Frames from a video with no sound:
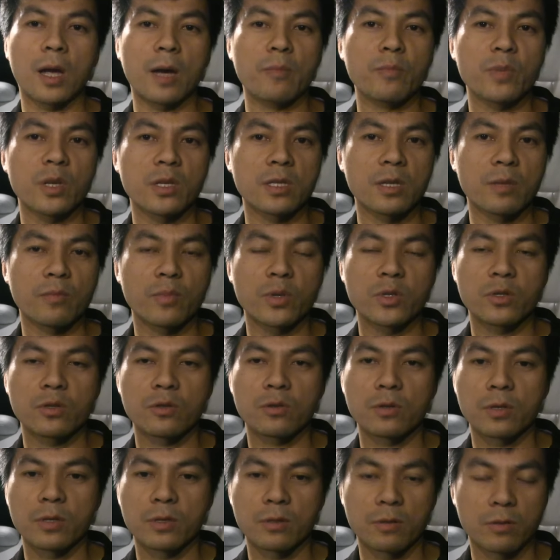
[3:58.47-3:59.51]
ambient
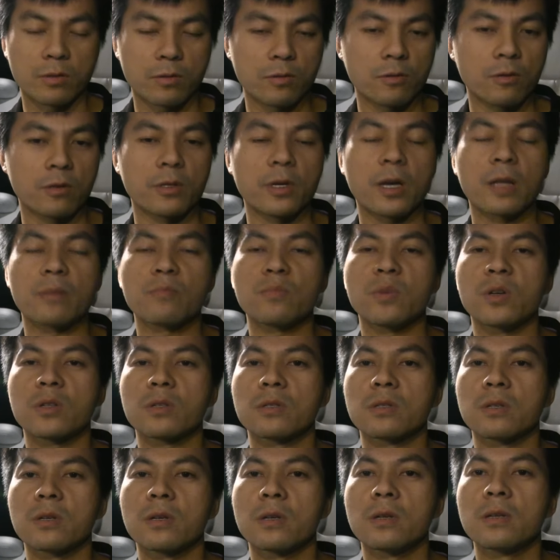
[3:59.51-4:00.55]
temperature and all of that,
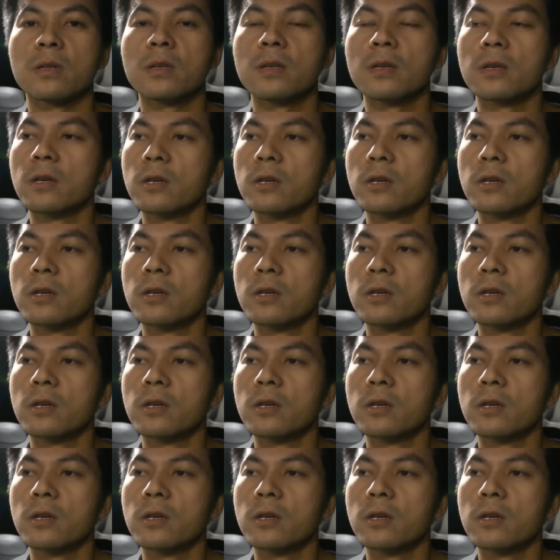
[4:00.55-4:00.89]
but